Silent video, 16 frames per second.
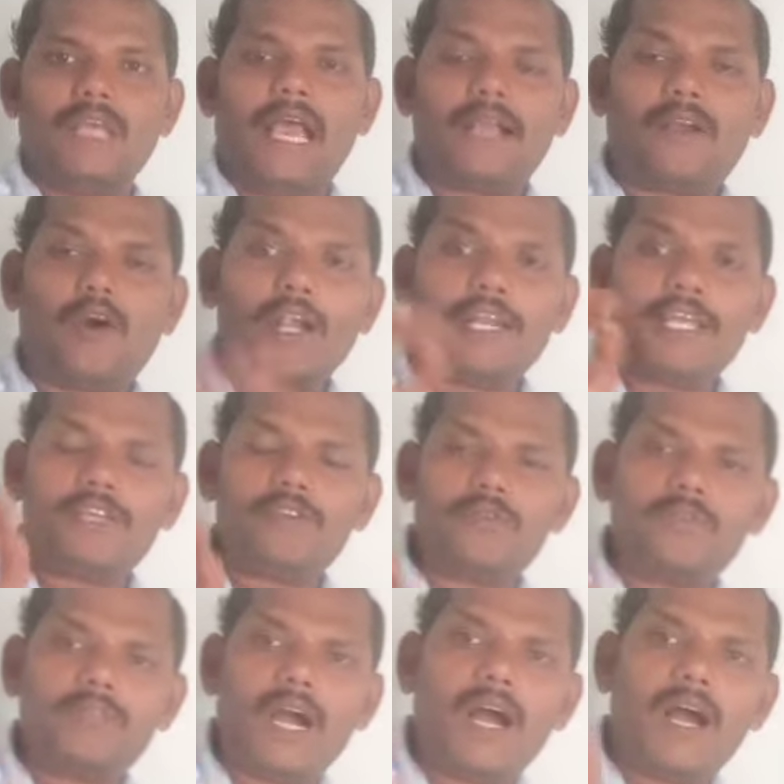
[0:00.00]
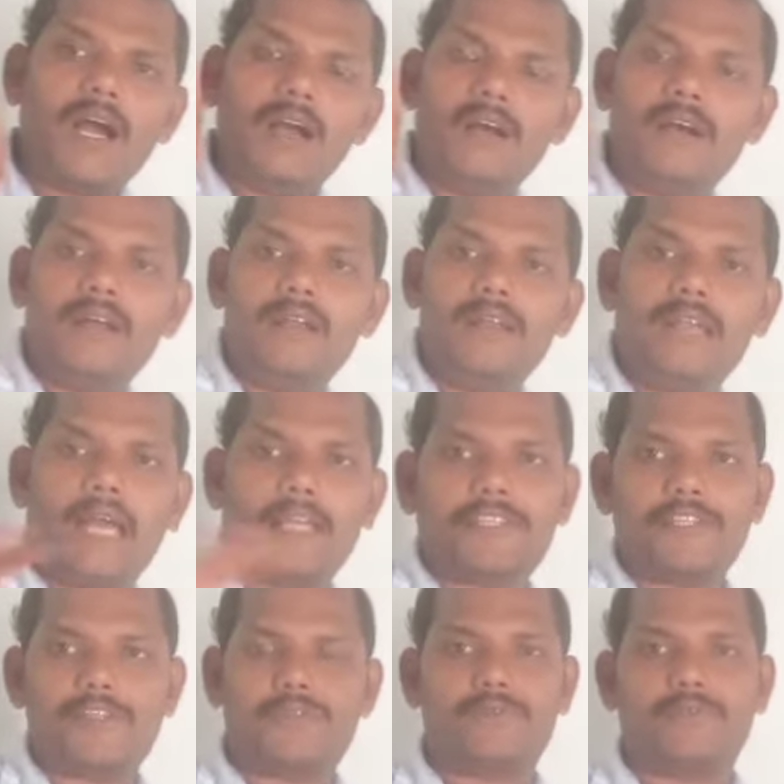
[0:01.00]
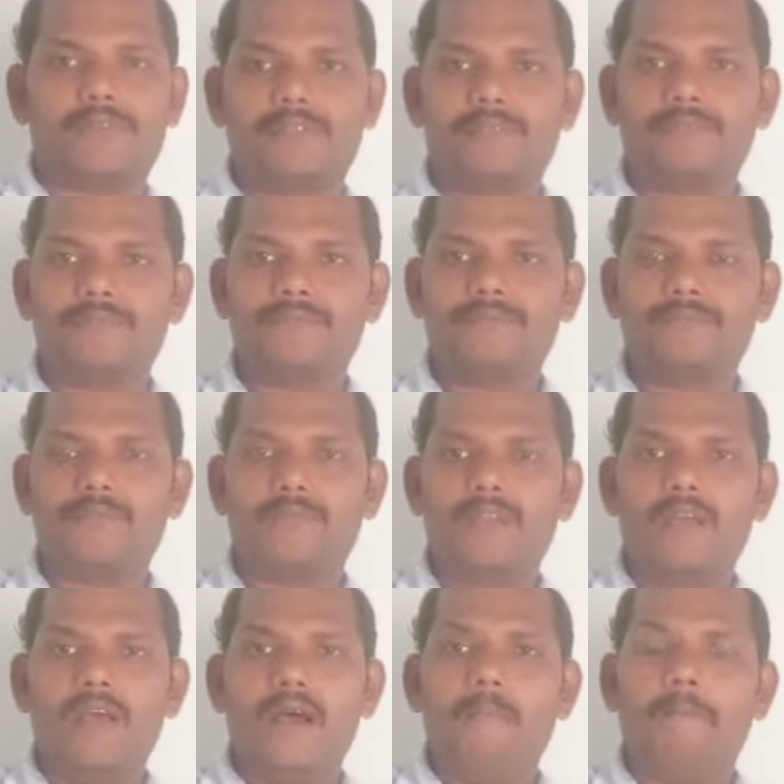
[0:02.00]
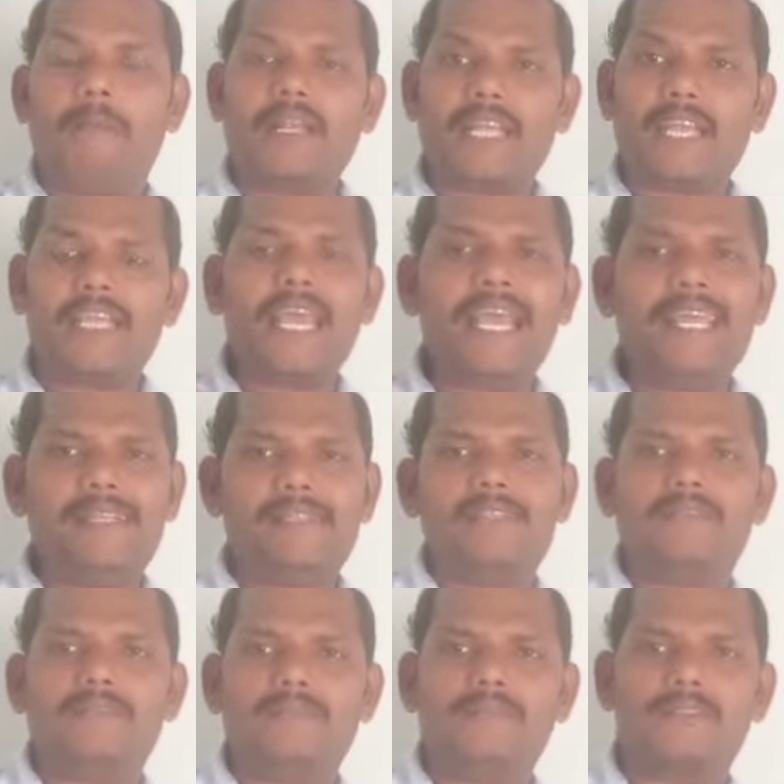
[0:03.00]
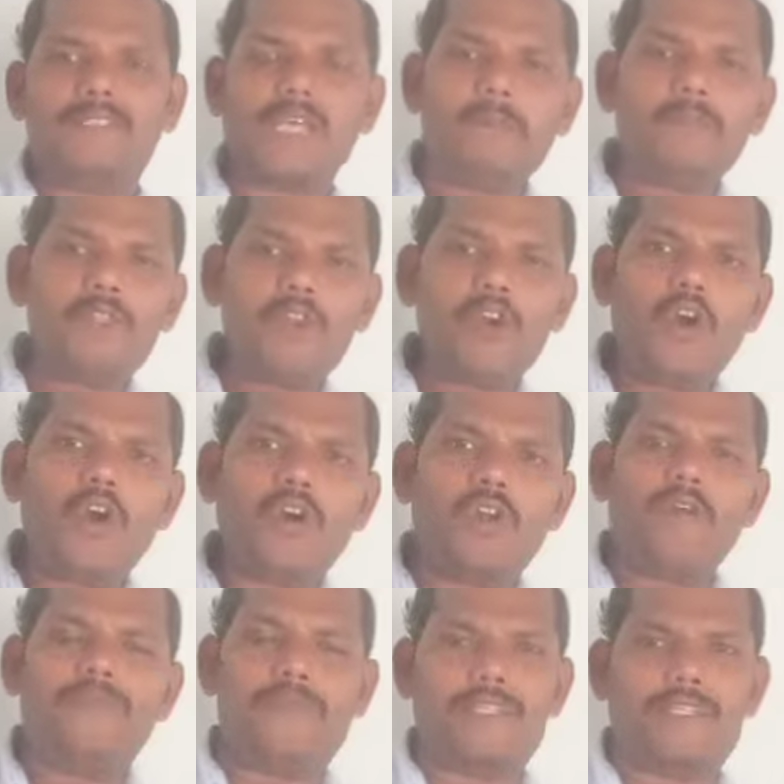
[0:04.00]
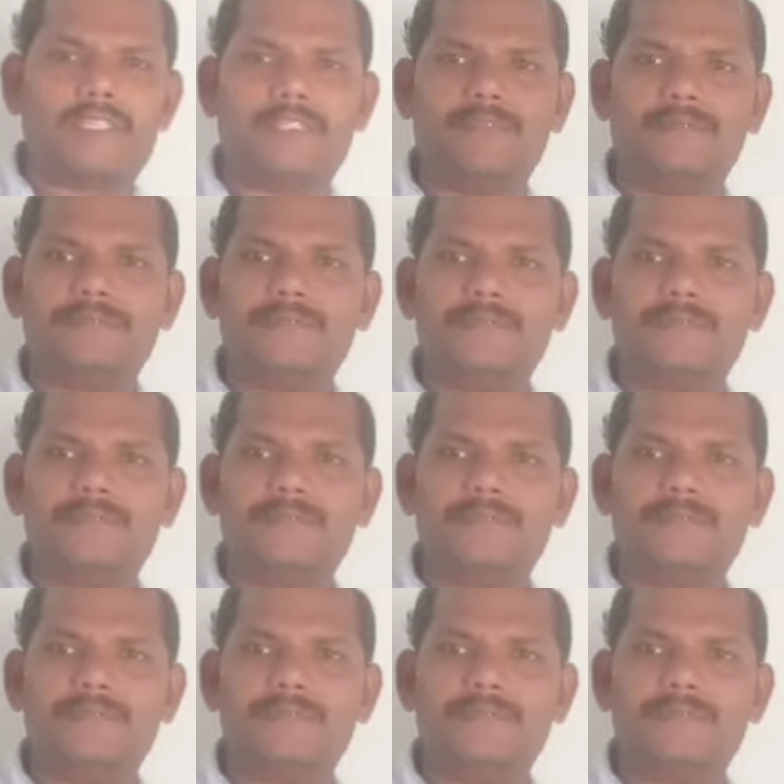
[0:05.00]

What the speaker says: According to the latitudes. But again, some geographers,